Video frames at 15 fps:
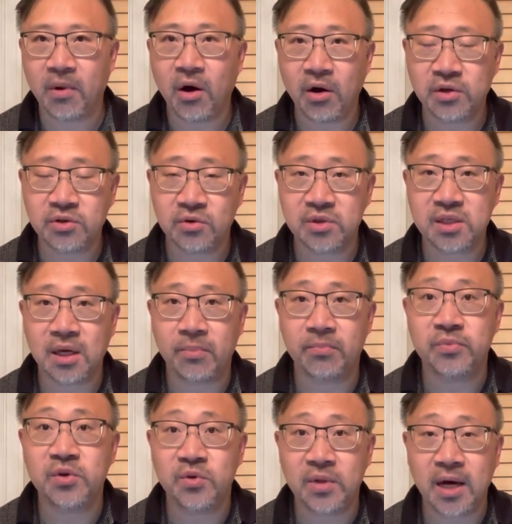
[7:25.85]
also some
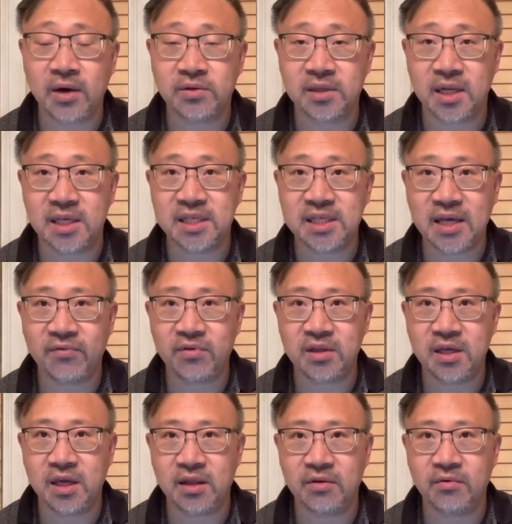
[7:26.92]

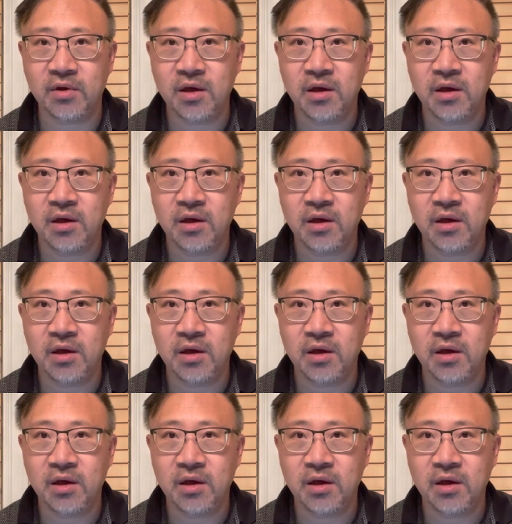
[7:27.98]
2017